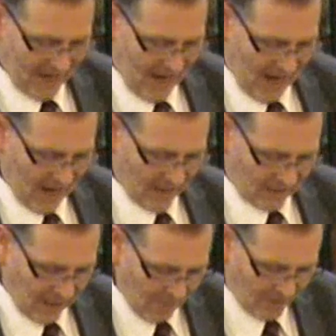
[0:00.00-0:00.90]
Uh,
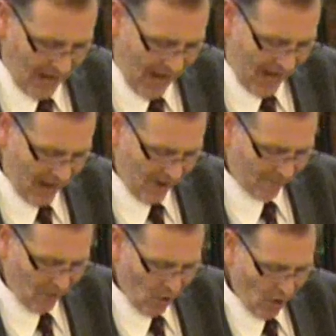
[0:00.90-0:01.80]

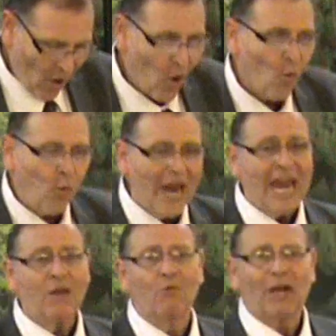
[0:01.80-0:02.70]
someday,
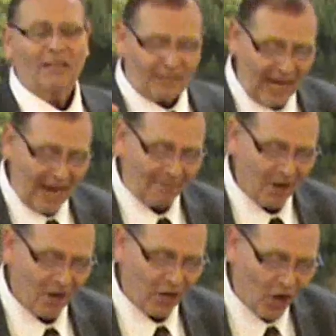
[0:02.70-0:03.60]
we redeemed
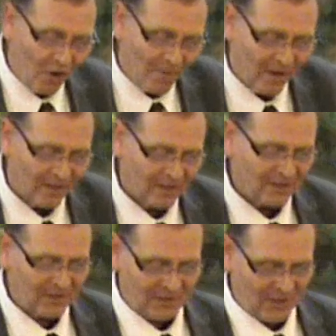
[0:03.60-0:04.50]

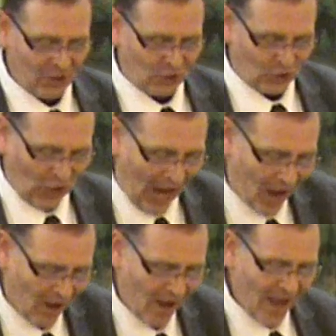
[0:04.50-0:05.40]
humans
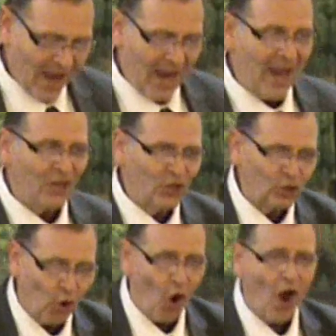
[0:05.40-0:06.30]
shall
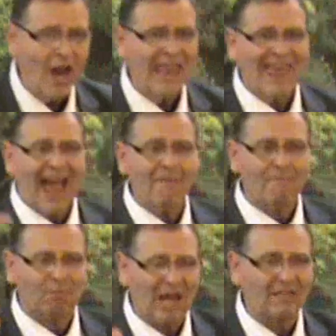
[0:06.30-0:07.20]
enjoy
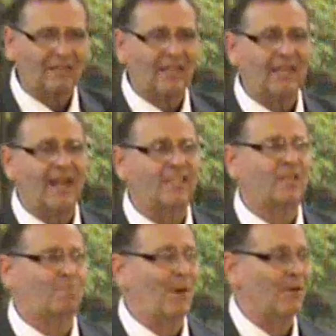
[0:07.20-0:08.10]
that blessed
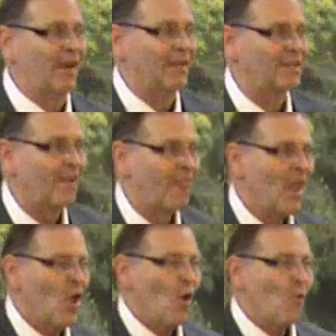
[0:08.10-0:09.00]
experience
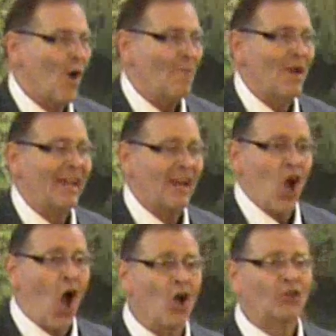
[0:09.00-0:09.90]
when we can
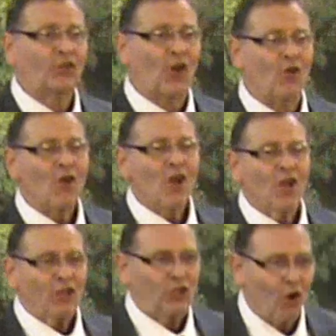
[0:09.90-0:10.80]
also
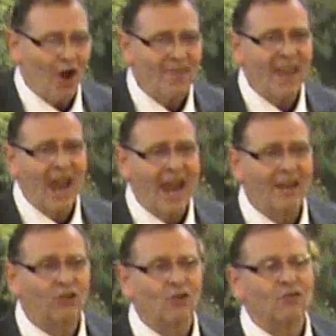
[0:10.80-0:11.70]
join the
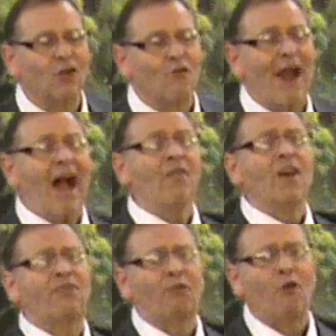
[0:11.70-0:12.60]
angels
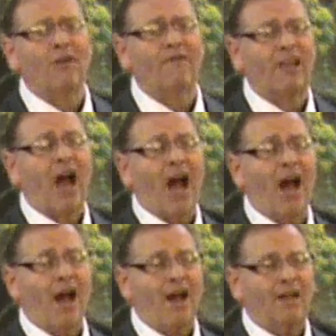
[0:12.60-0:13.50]
around the throne of
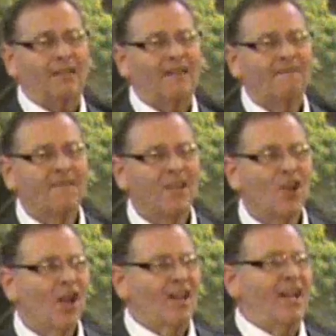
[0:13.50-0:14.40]
God, oh,
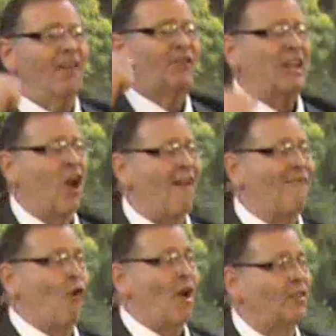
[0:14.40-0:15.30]
yes. lifting our
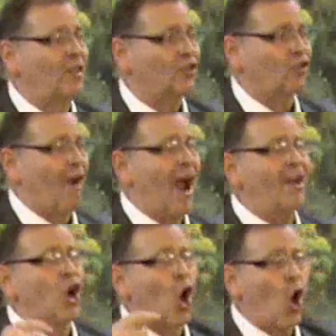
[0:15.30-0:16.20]
voices,
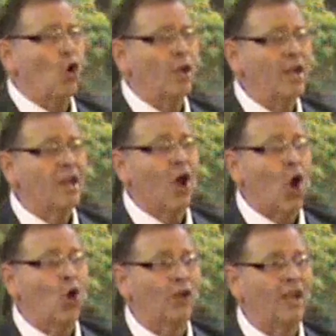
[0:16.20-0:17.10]
crying, Holy,
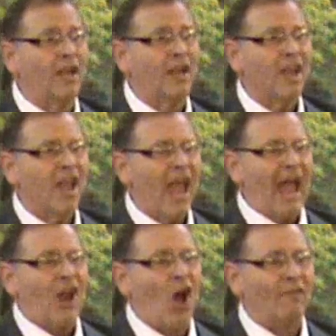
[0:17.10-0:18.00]
holy.
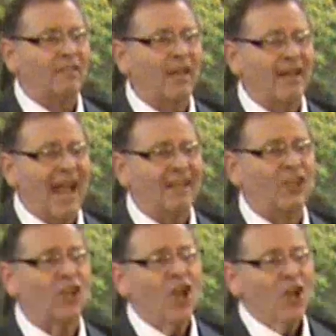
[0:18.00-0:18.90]
And all of a sudden, as
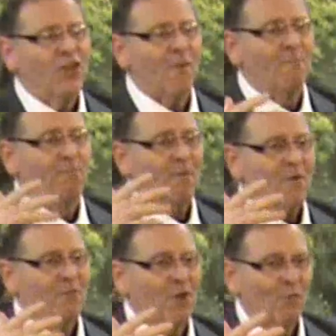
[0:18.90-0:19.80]
the,
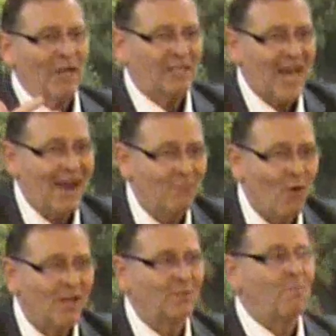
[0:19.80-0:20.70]
the, the redeemed
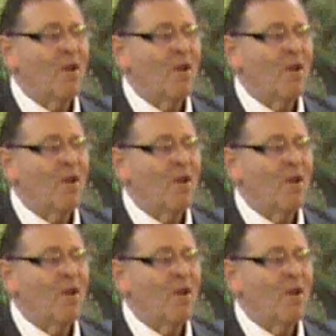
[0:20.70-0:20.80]
ones